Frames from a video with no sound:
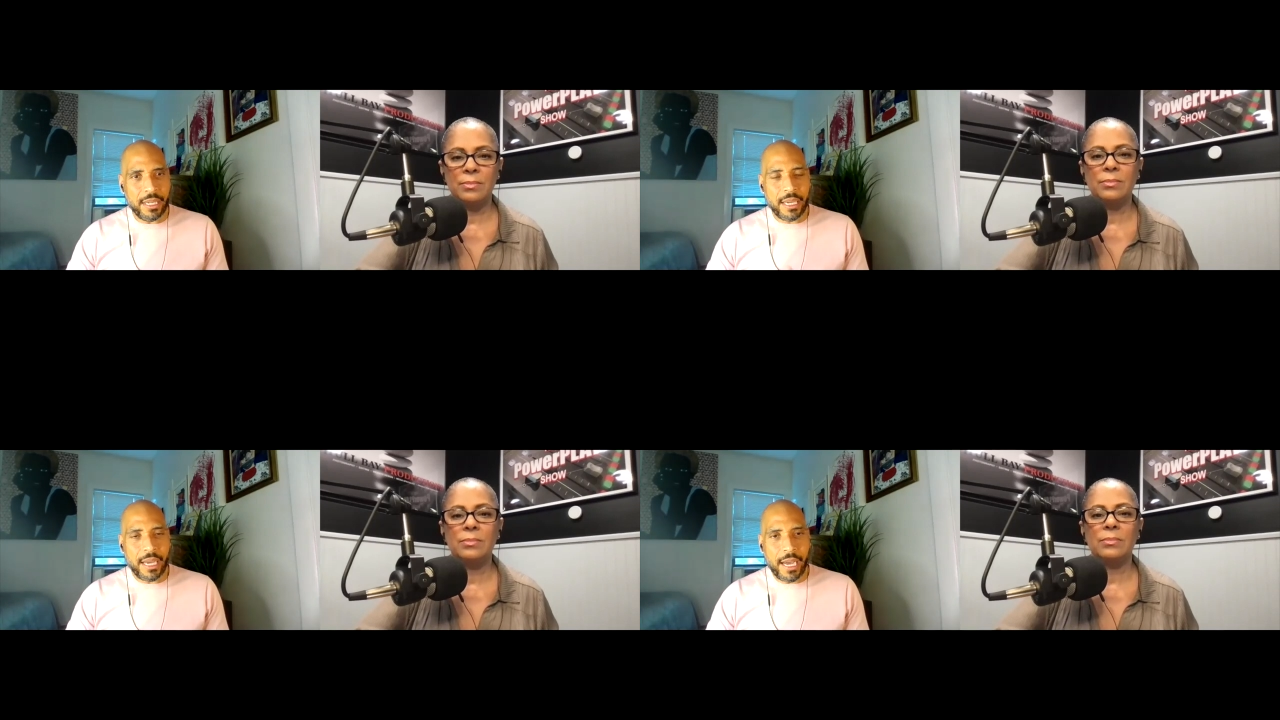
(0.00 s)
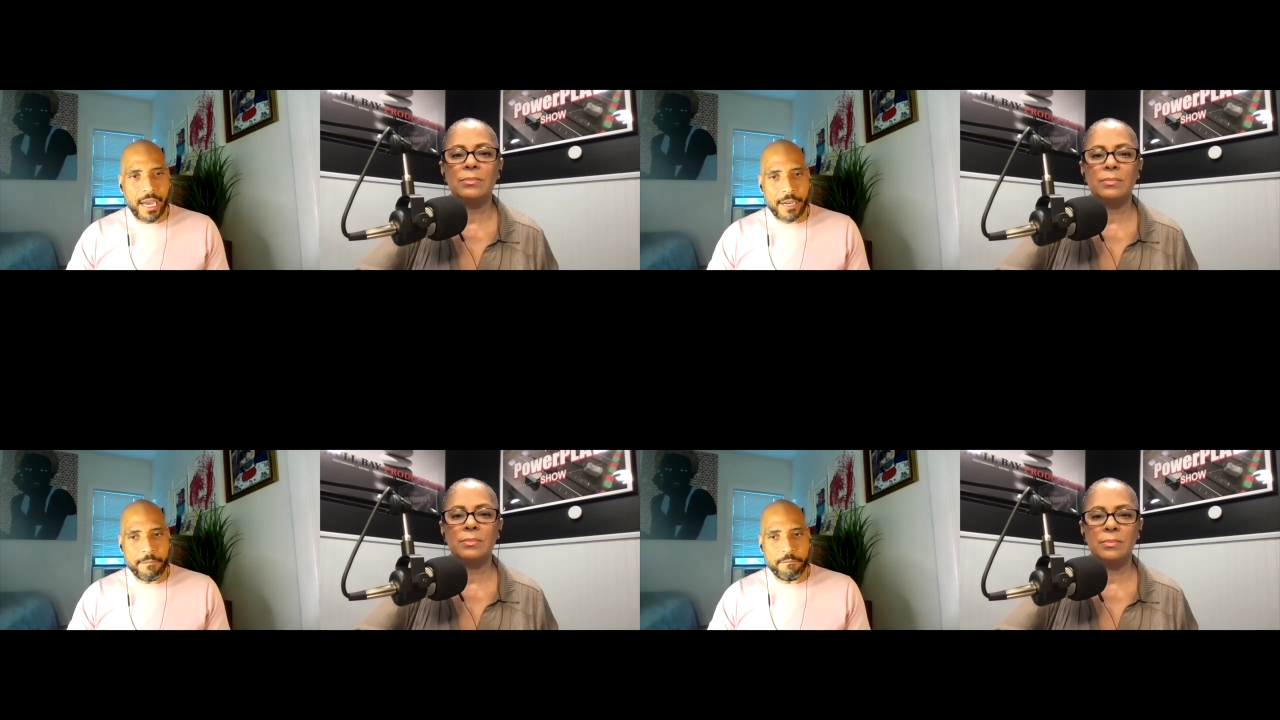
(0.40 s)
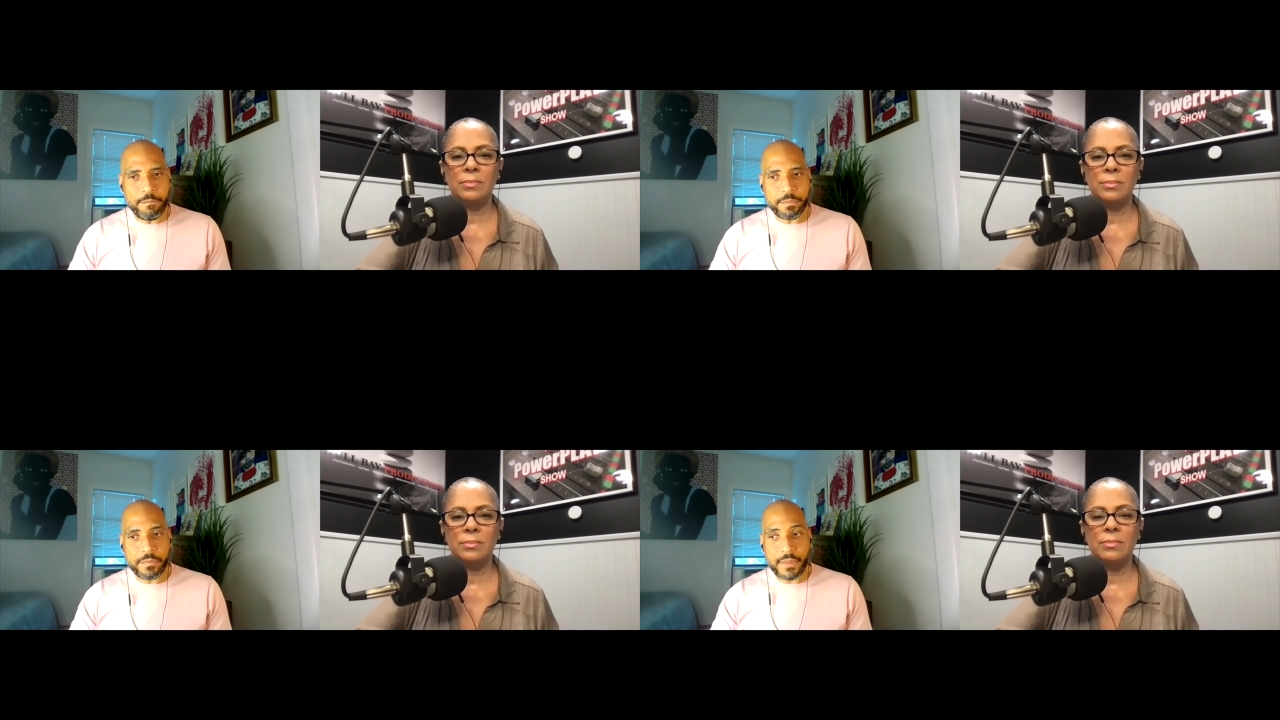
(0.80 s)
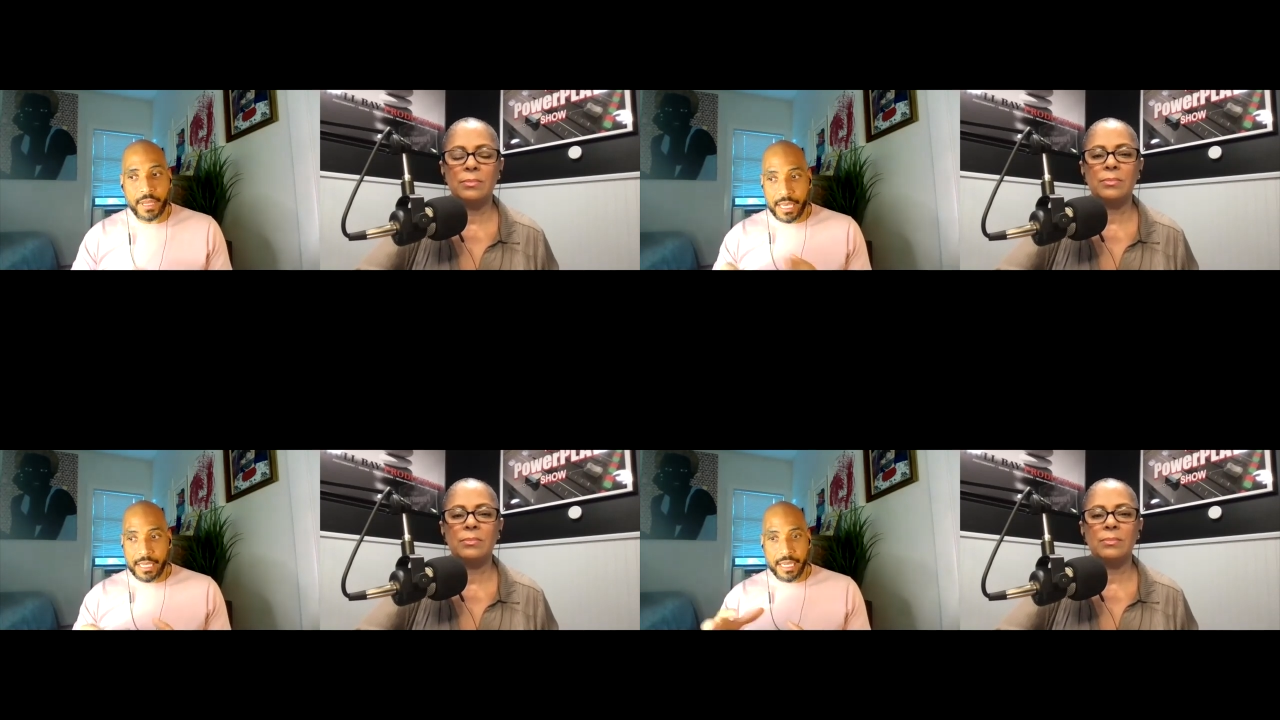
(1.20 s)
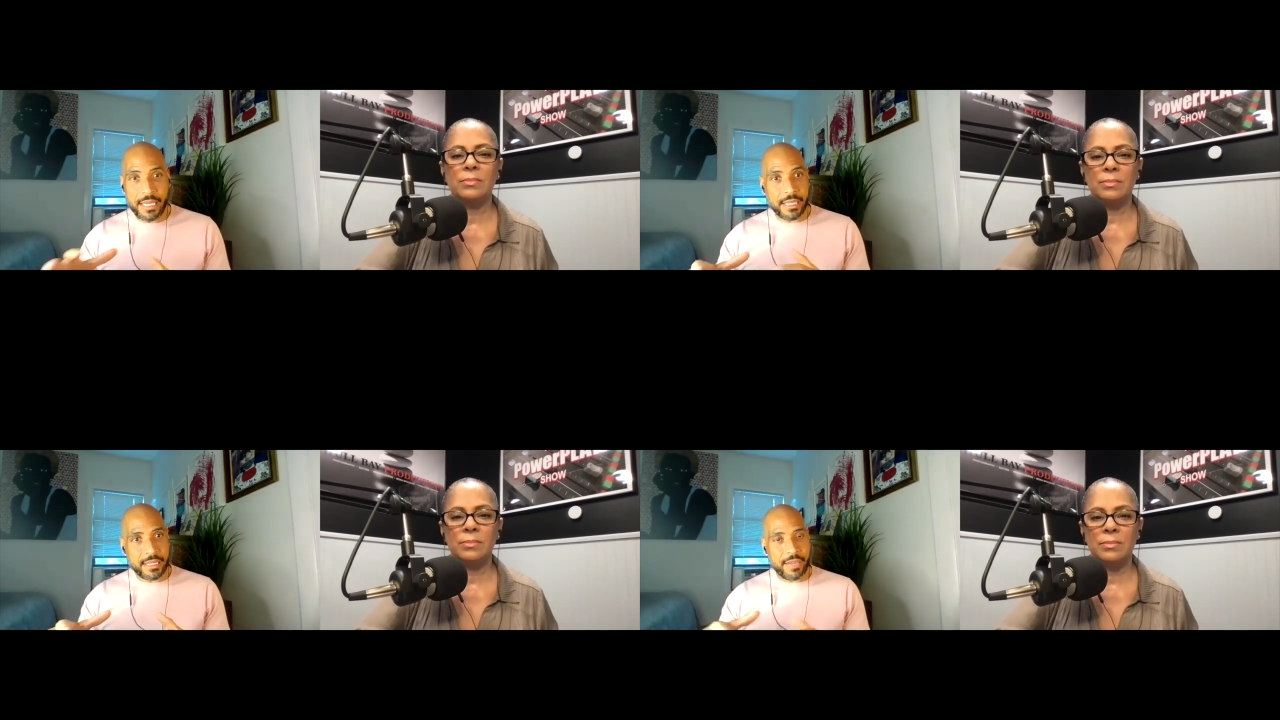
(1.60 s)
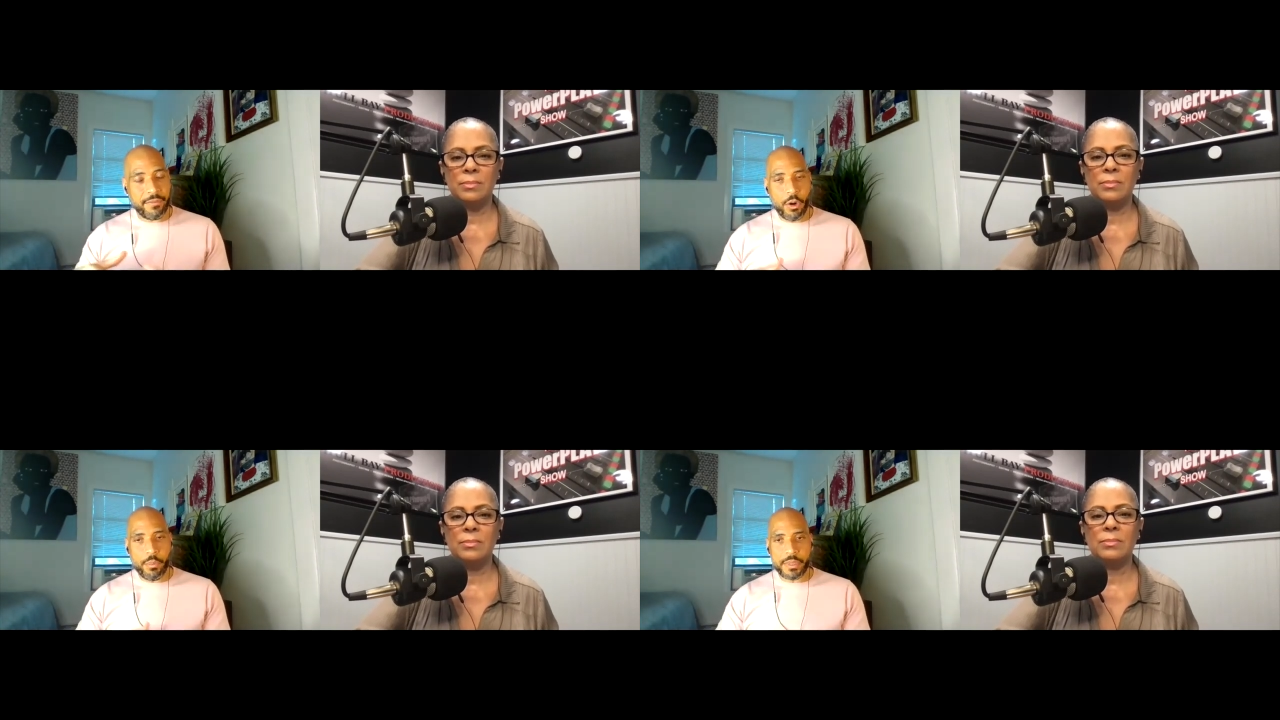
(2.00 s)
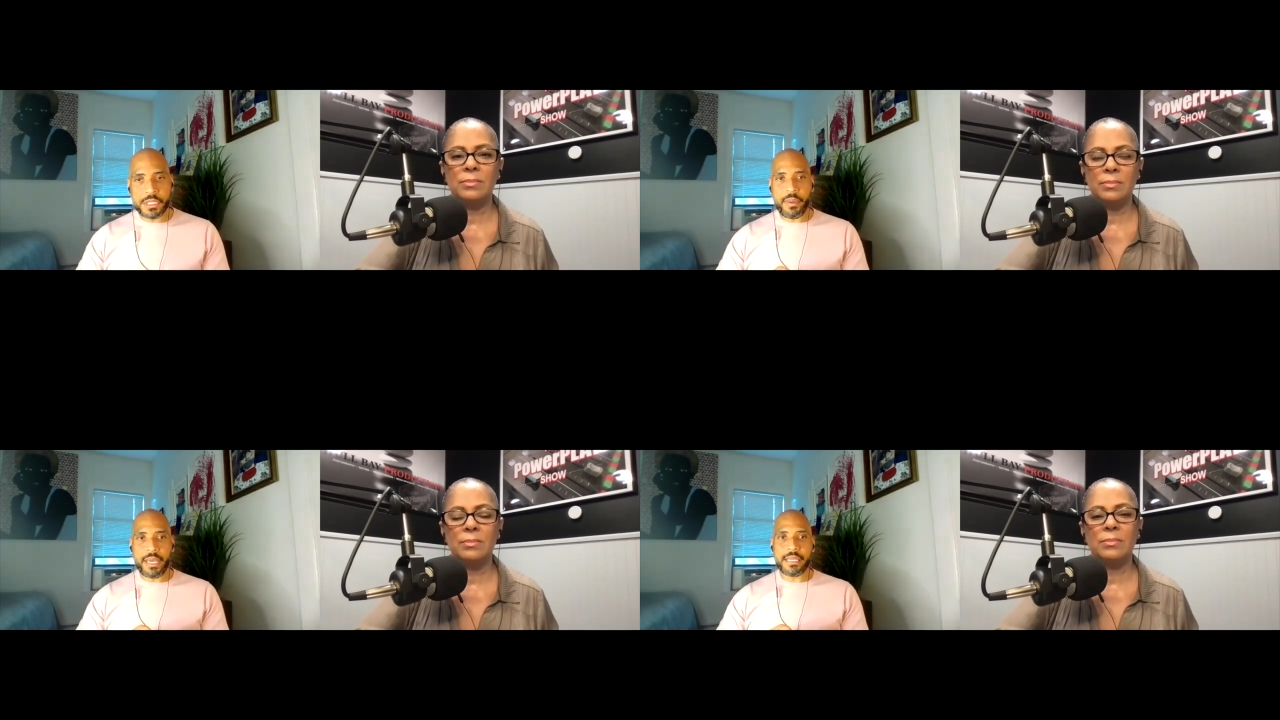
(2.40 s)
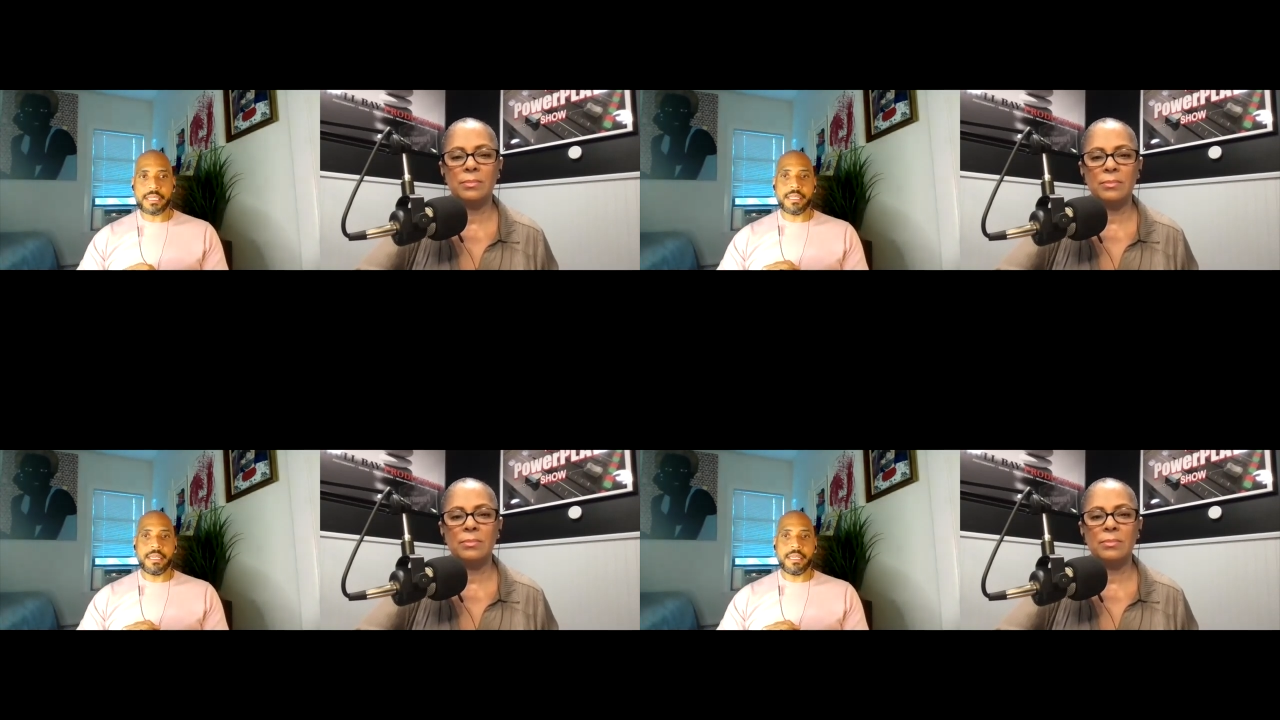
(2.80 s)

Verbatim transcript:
Speaker 1: um, in in a safe open space.